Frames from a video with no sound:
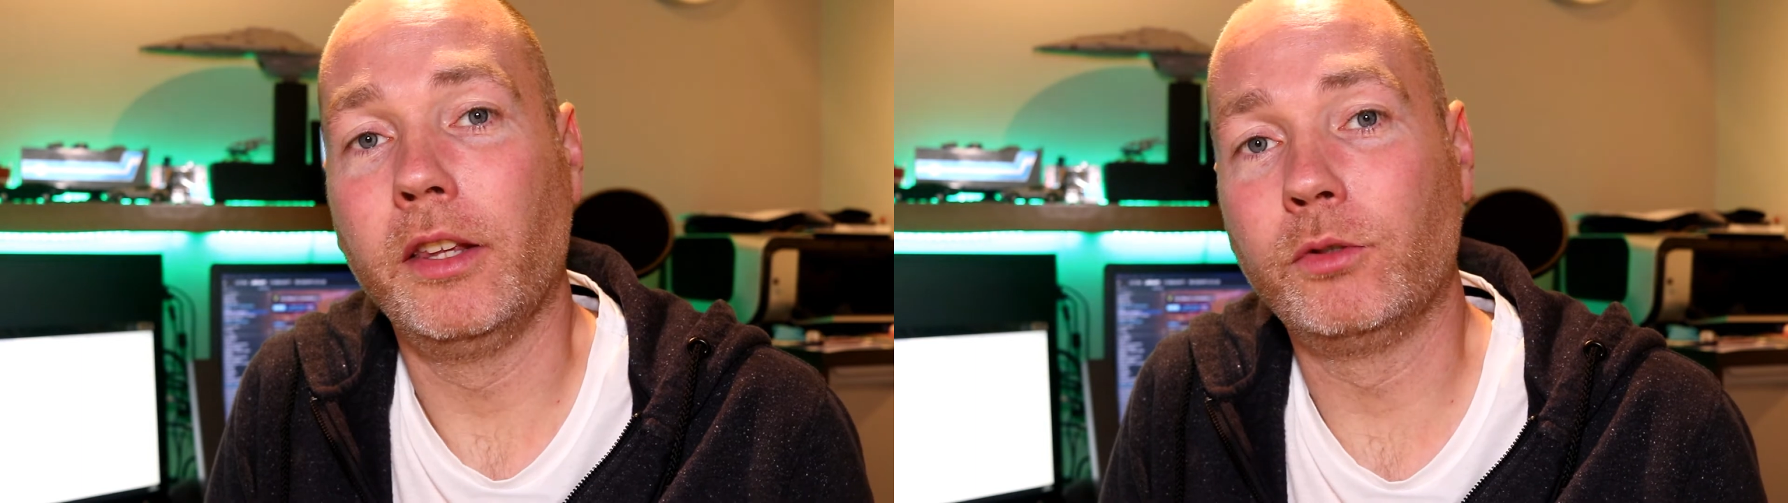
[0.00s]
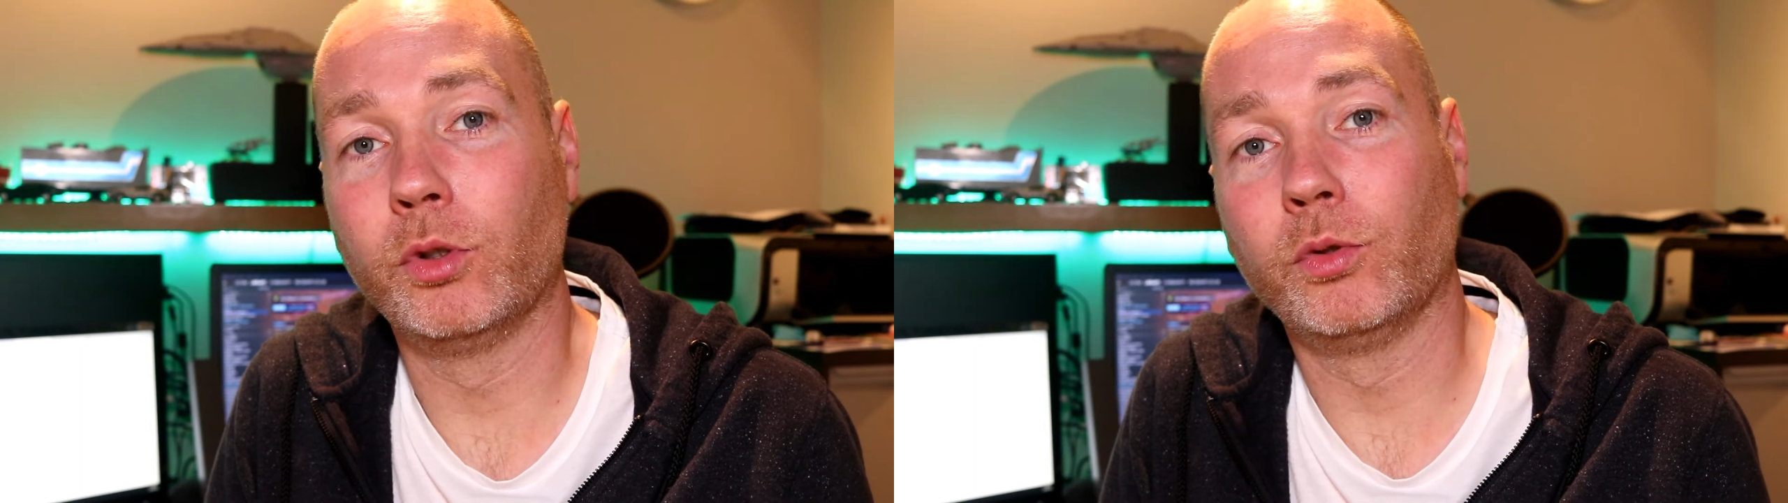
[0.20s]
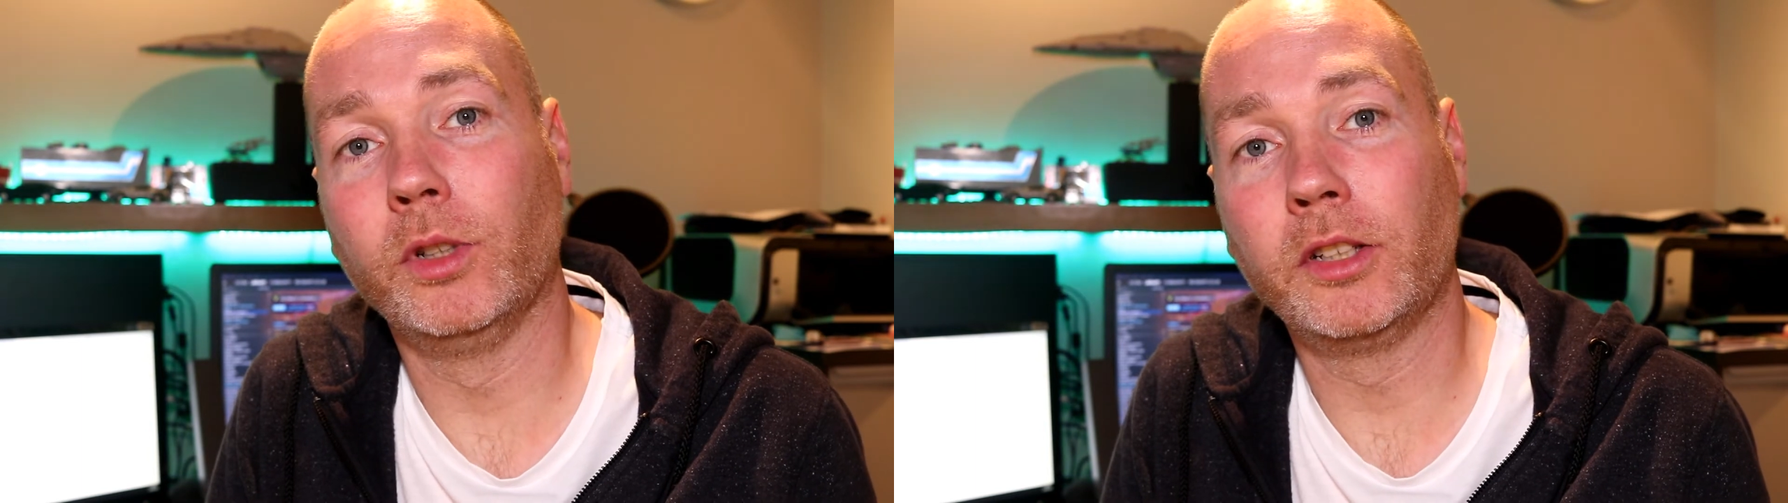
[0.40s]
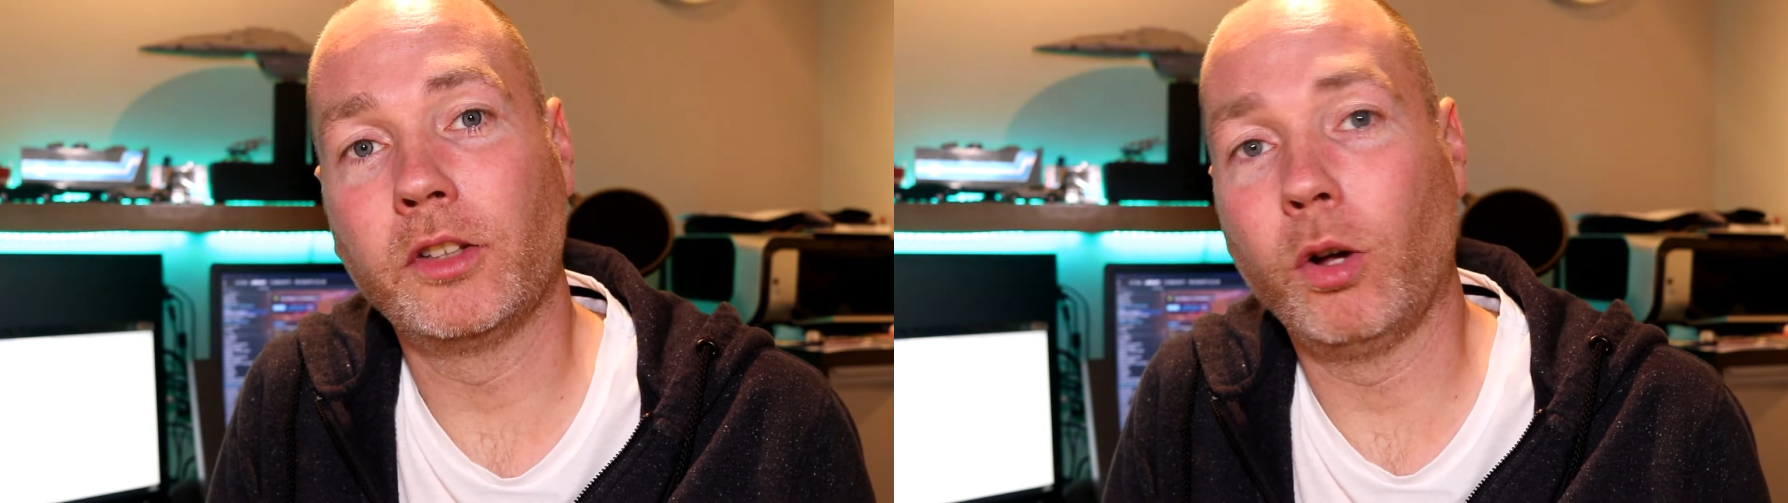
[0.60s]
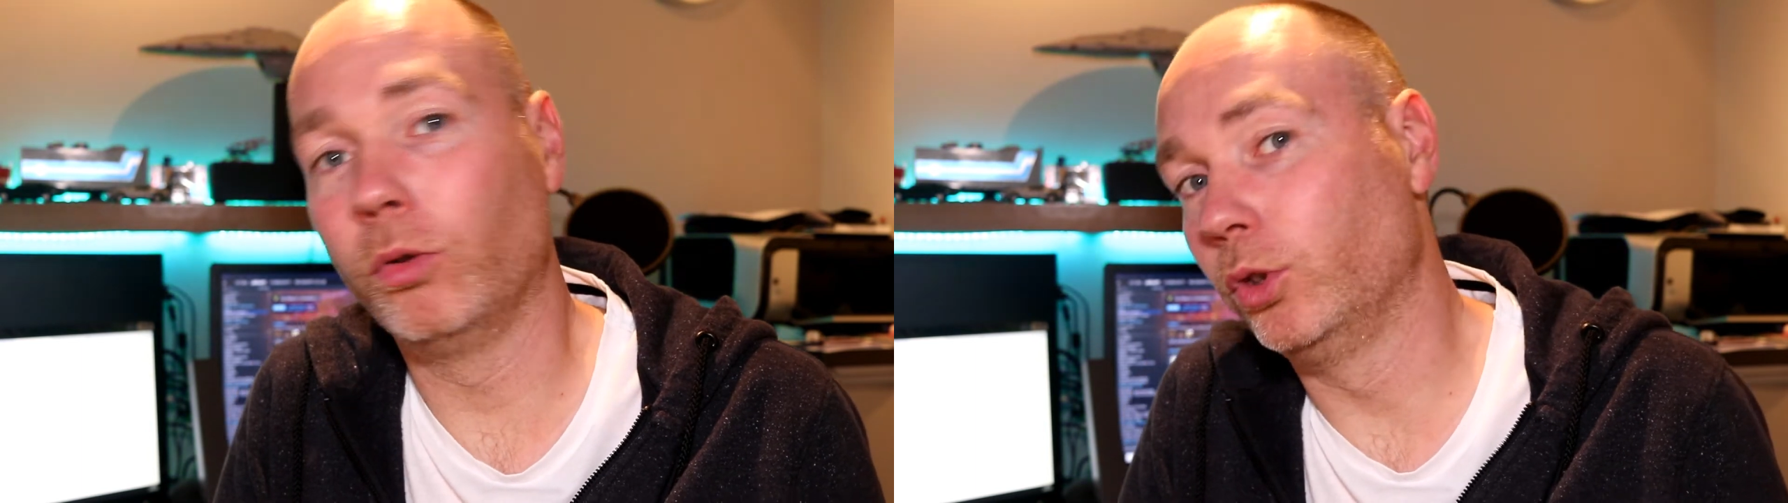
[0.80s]
they've just
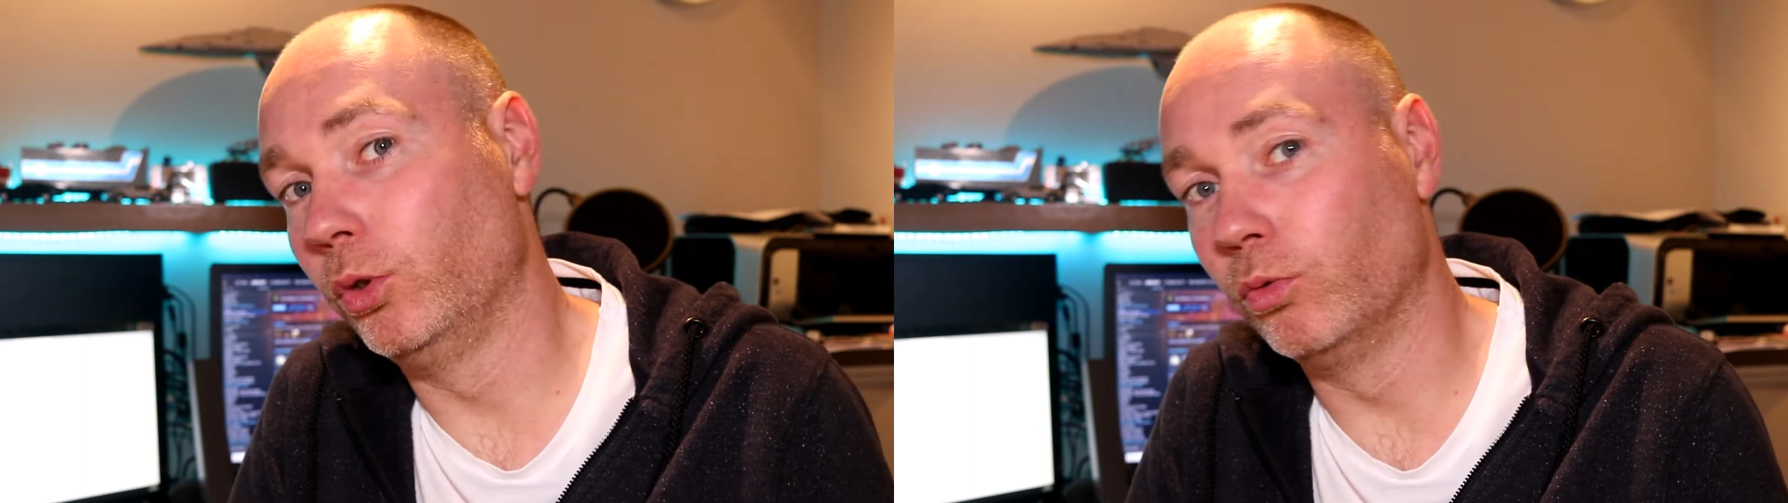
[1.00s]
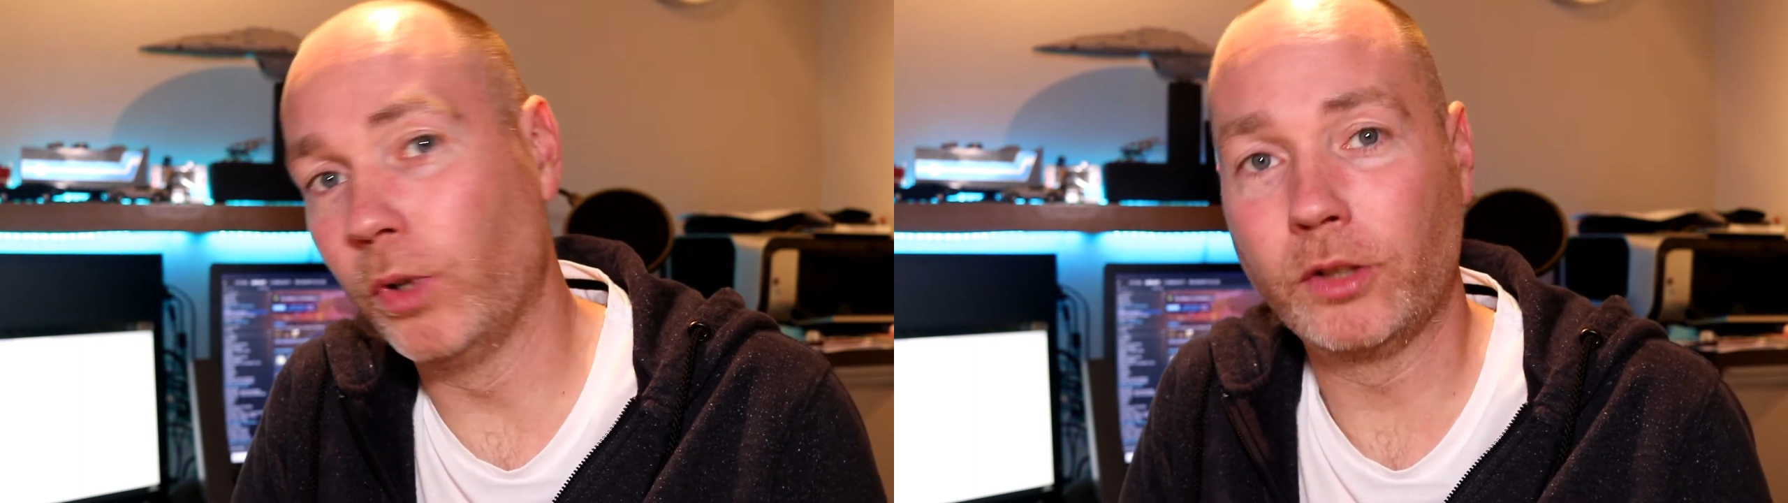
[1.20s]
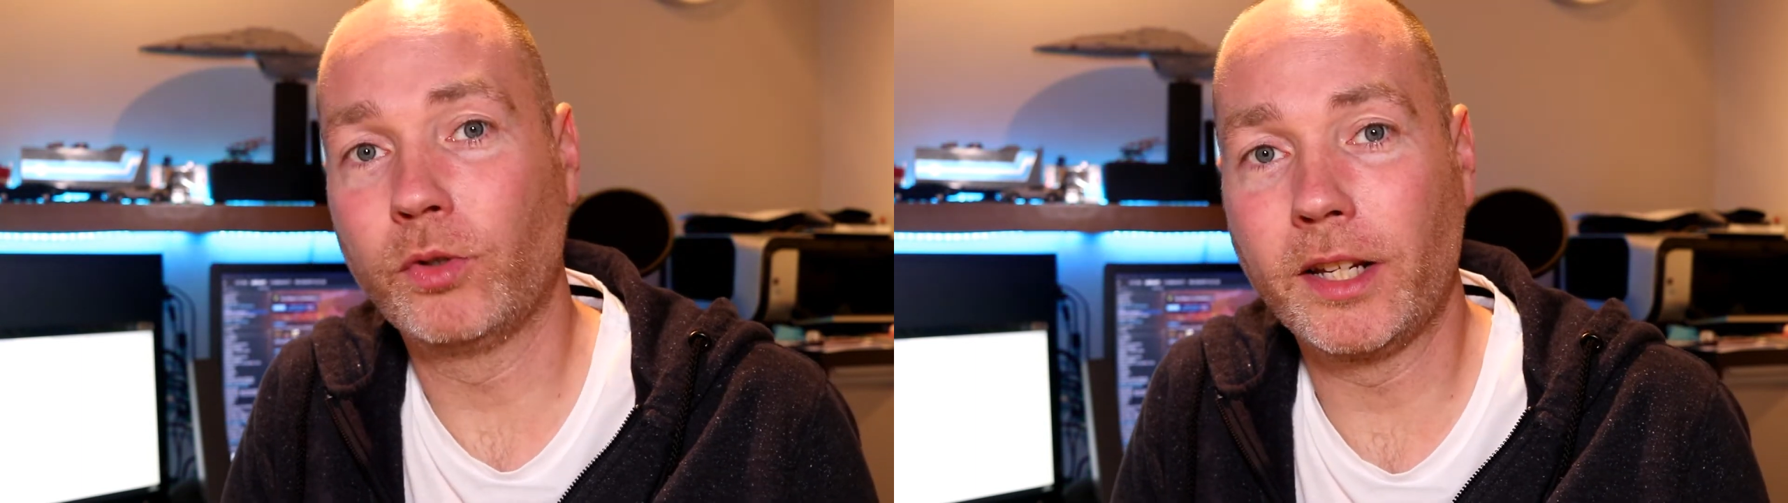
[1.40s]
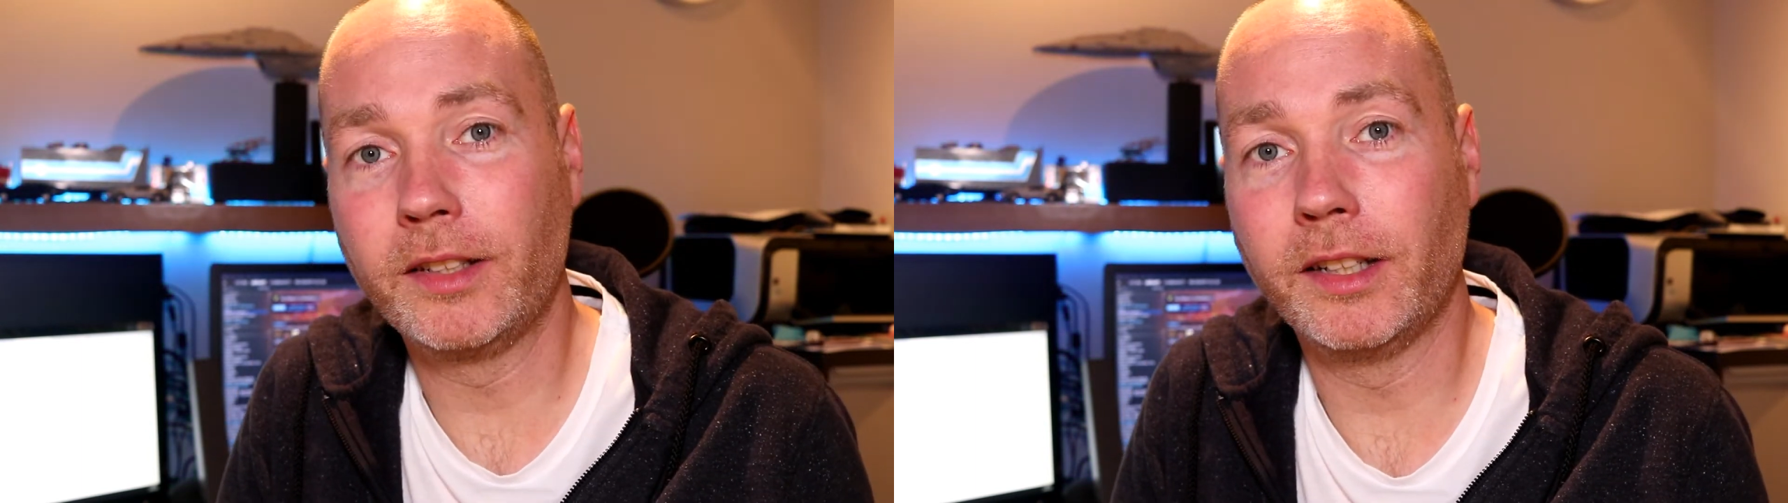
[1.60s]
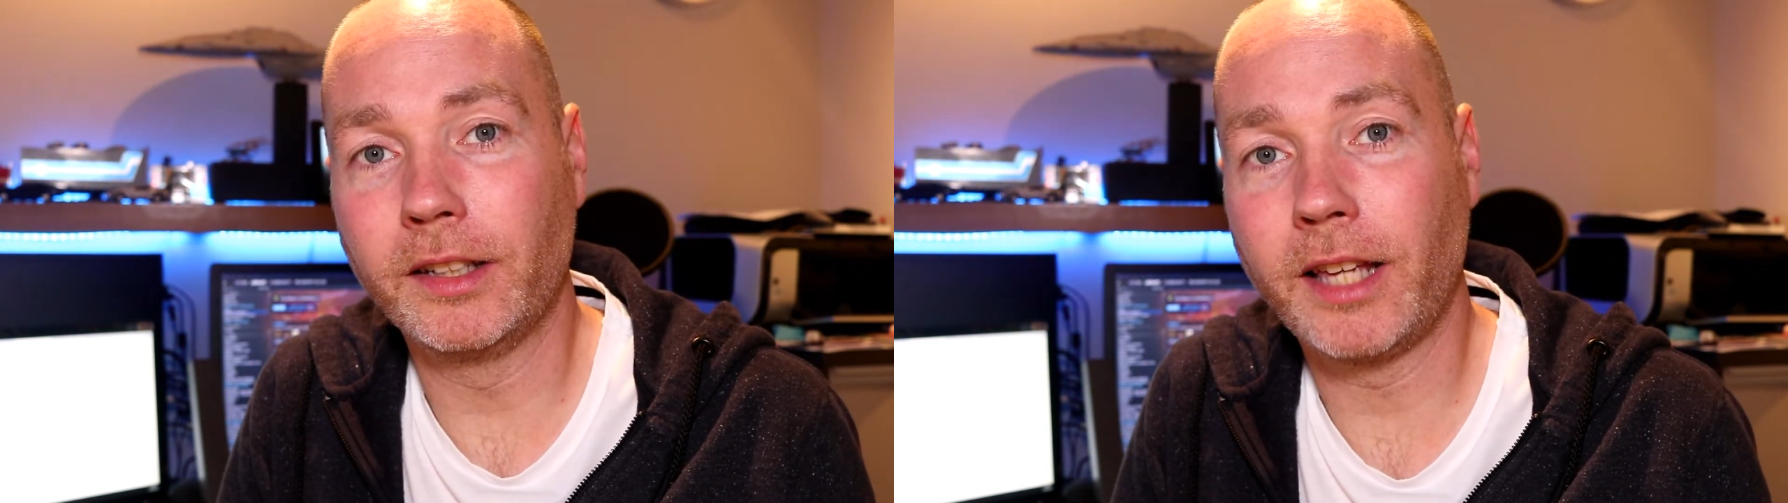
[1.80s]
released a whole new ray
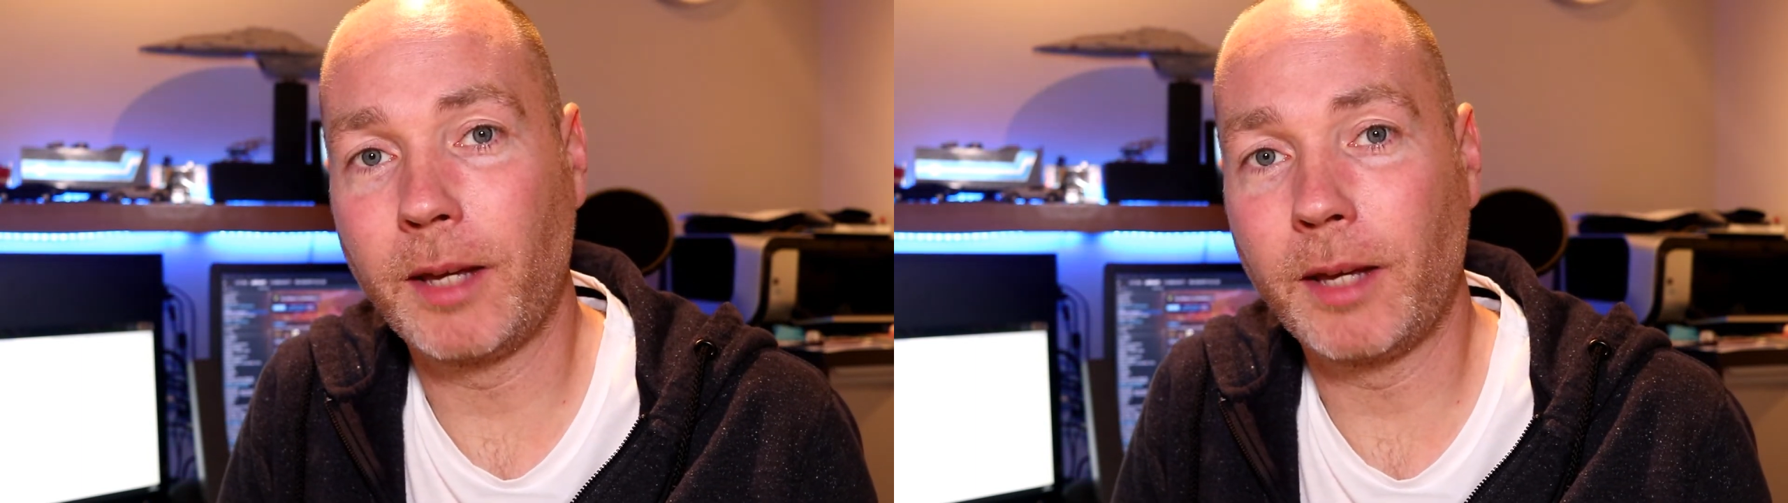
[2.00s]
tracing